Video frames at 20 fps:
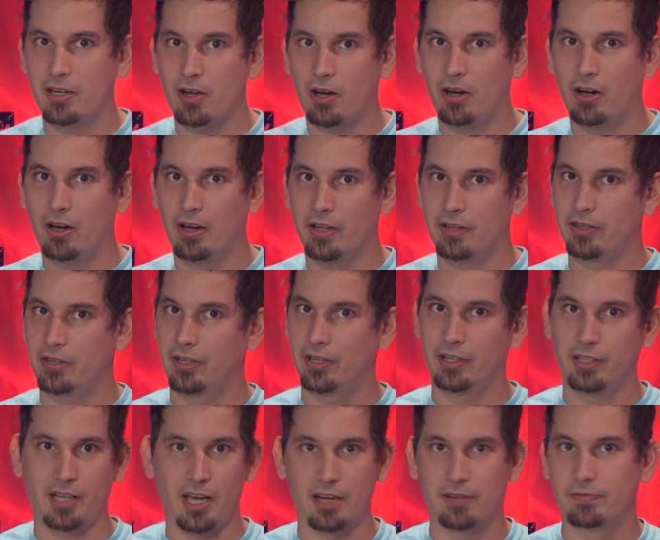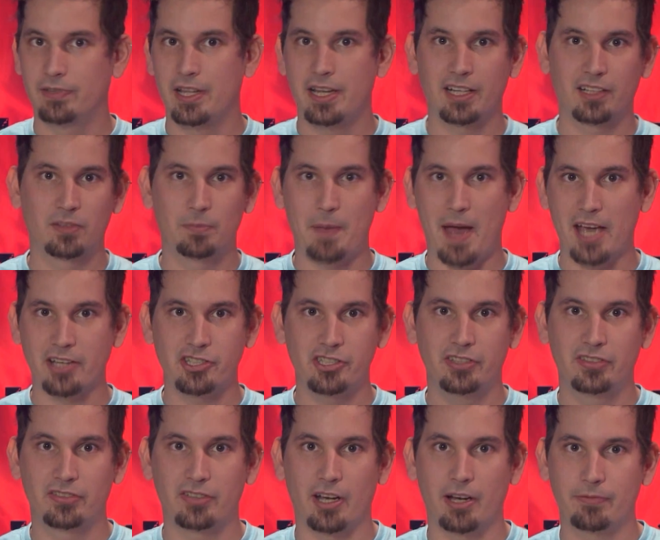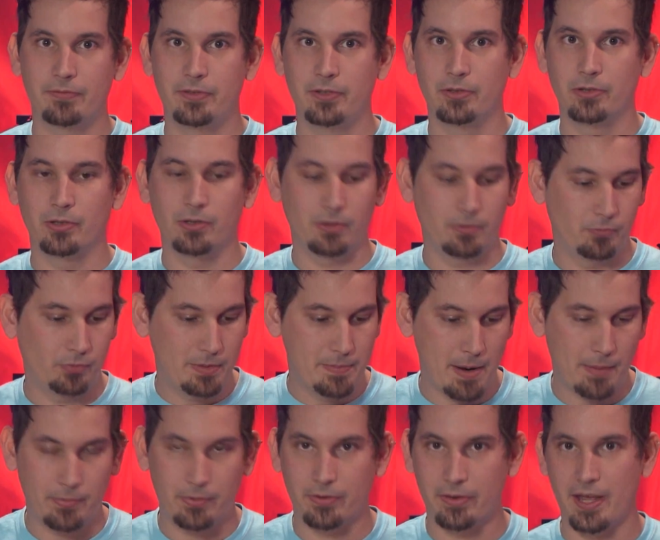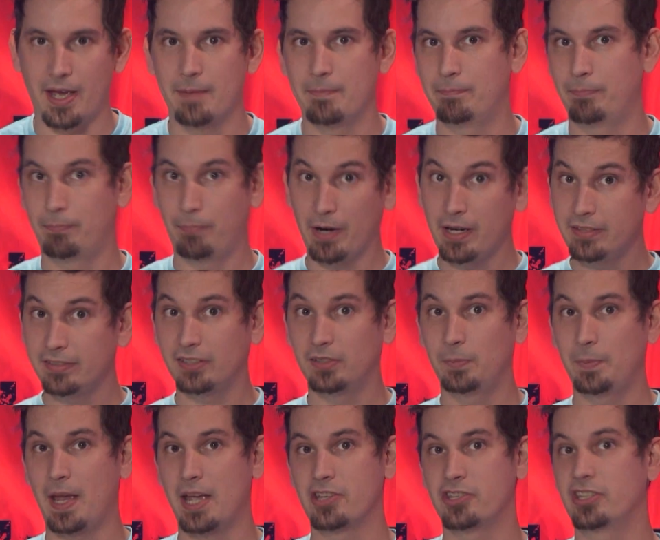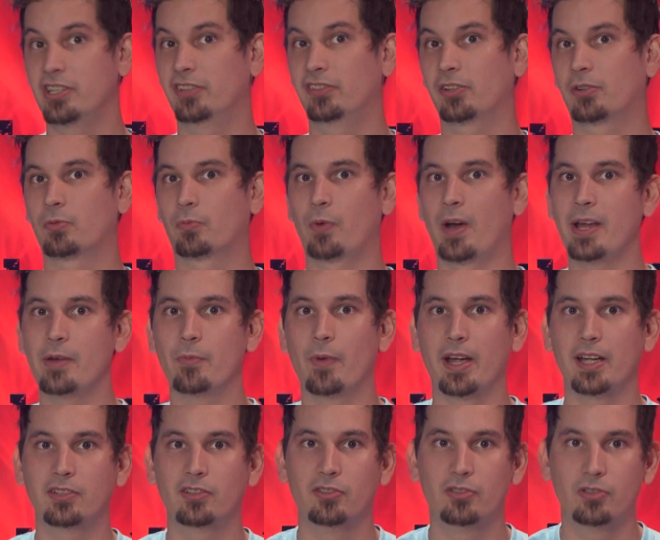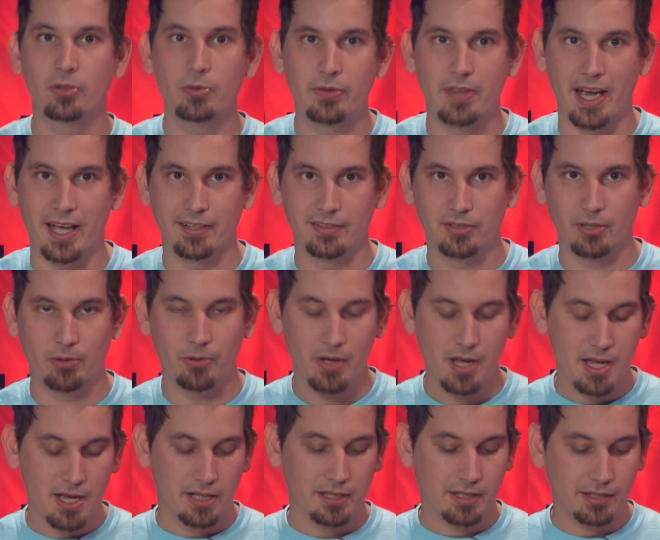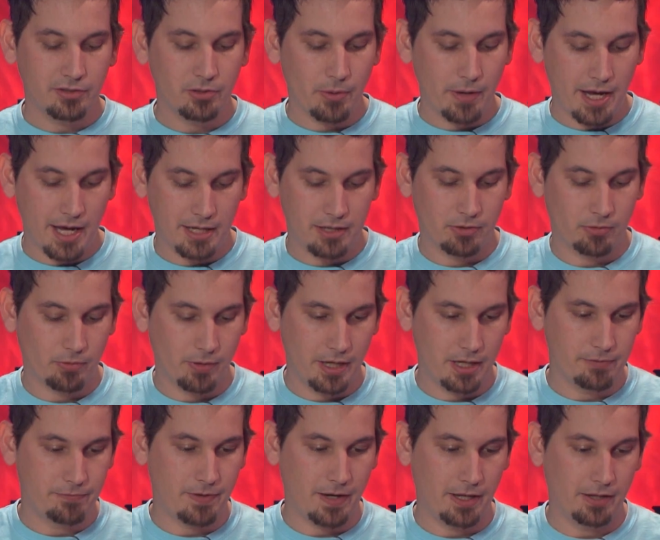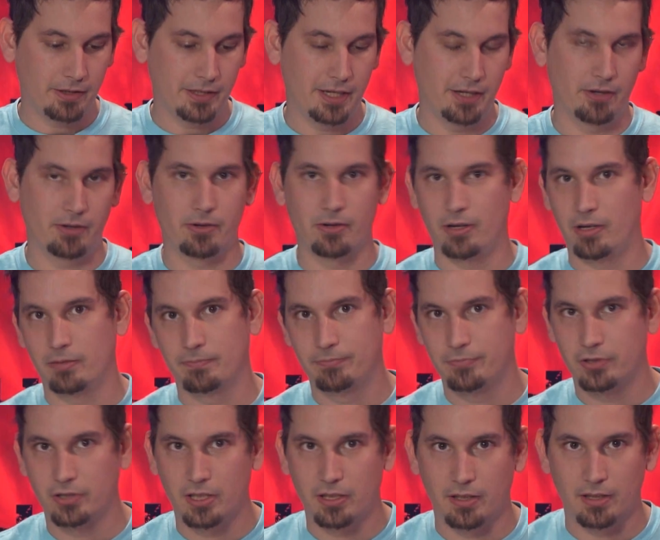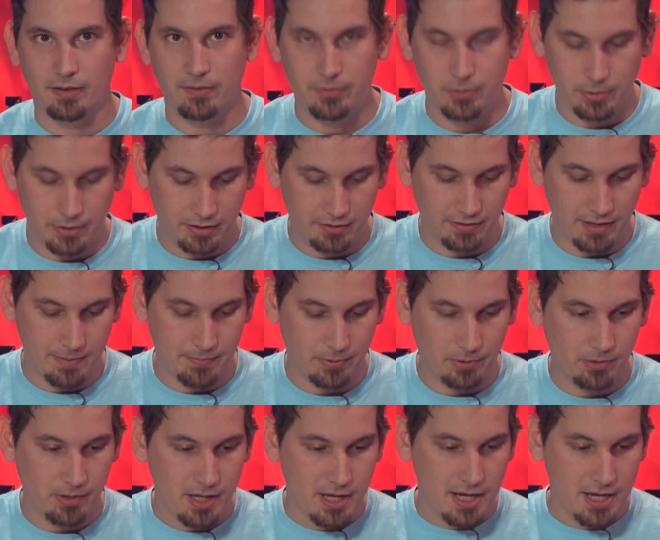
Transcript: on the kind of Linux bashy stuff, you'll remember that brace expansion is a great way to do that. So let's go ahead and create a file here, or I'll give you an example.